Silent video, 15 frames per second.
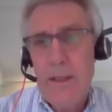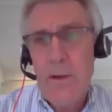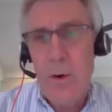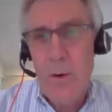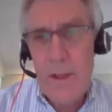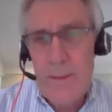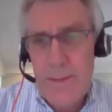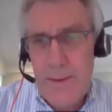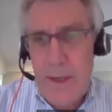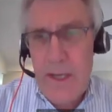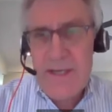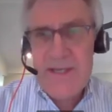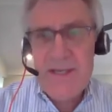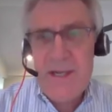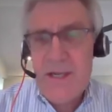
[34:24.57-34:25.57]
an on
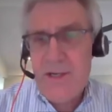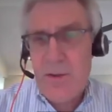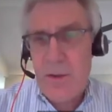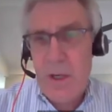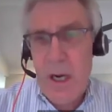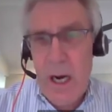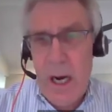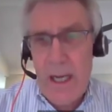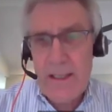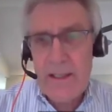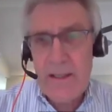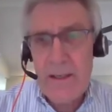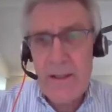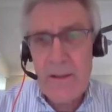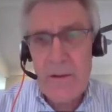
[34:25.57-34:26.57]
process or hot
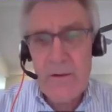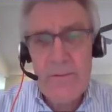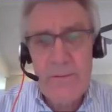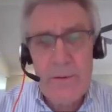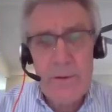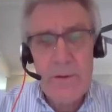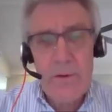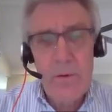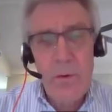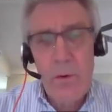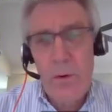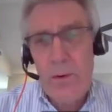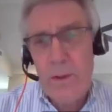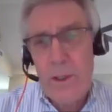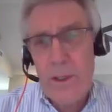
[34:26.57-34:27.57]
cutover
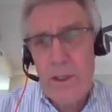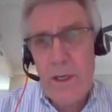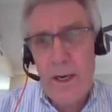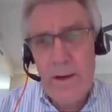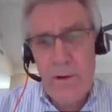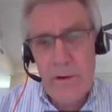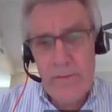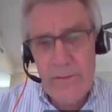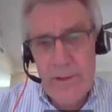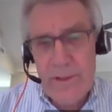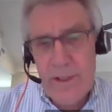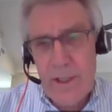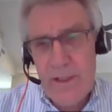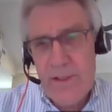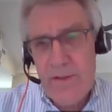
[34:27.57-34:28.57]
or a
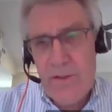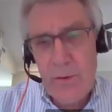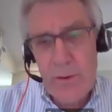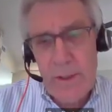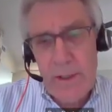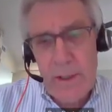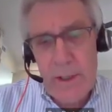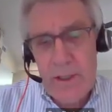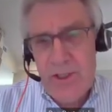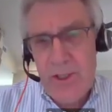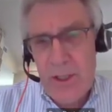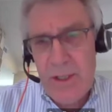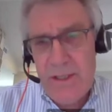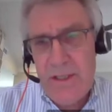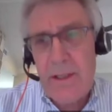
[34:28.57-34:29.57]
cutover done during a
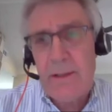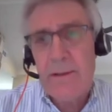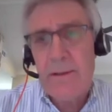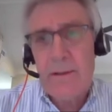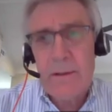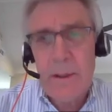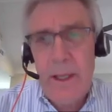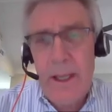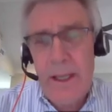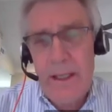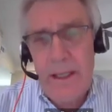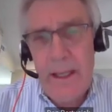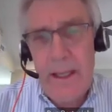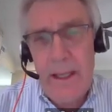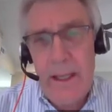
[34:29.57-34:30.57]
shutdown, uh,
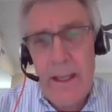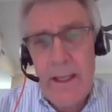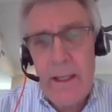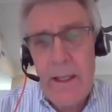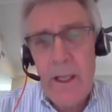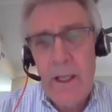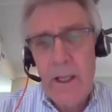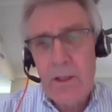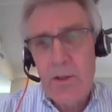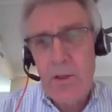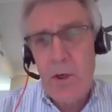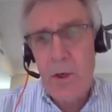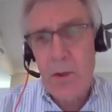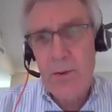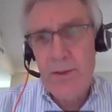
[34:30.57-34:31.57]
aka
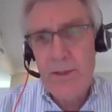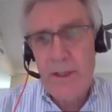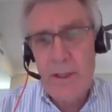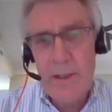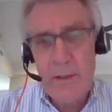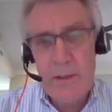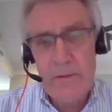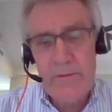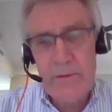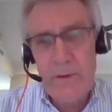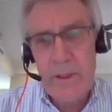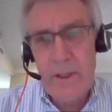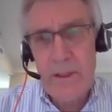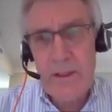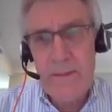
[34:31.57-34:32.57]
cold
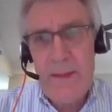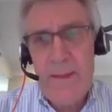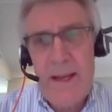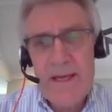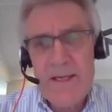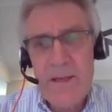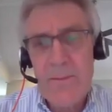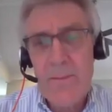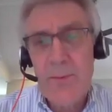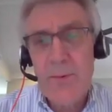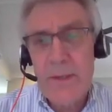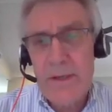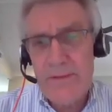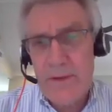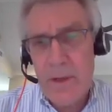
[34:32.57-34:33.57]
cutover. L- let me make some
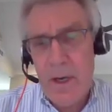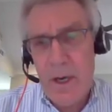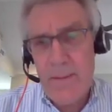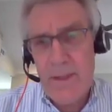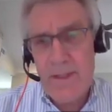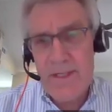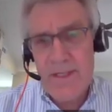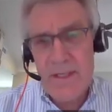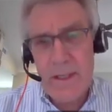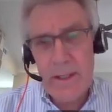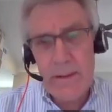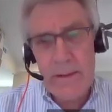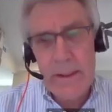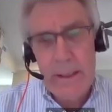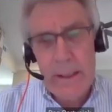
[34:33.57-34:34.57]
brief comments
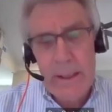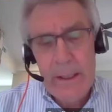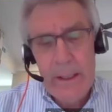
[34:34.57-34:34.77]
there.